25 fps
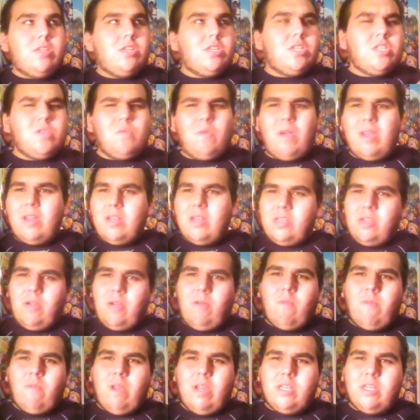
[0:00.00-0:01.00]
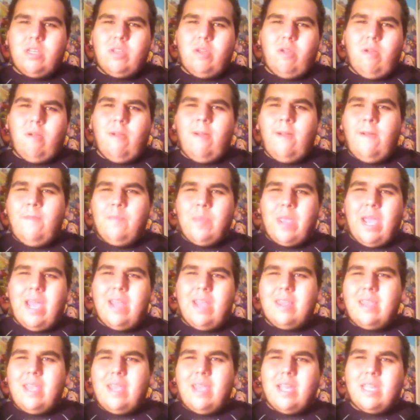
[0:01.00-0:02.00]
just wait until rental. I
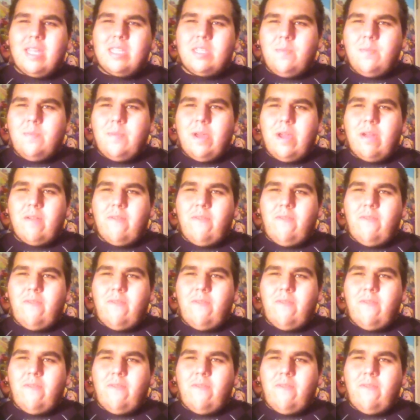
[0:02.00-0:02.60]
think it's a better